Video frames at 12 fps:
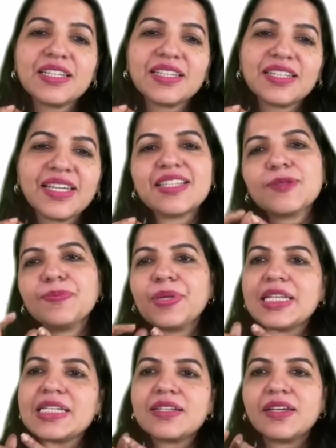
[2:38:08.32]
Yes,
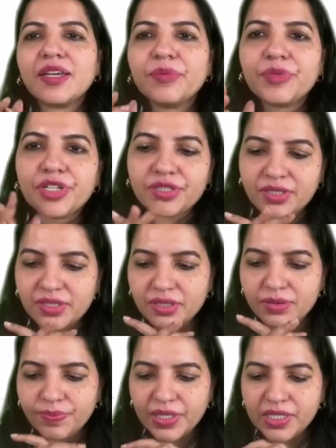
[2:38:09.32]
splinter
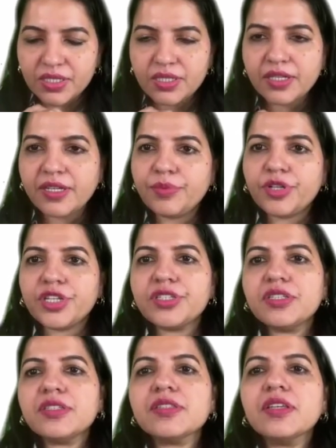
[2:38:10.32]
hemorrhages. Splinter
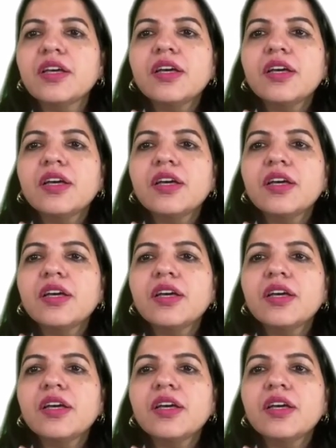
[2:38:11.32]
hemorrhages.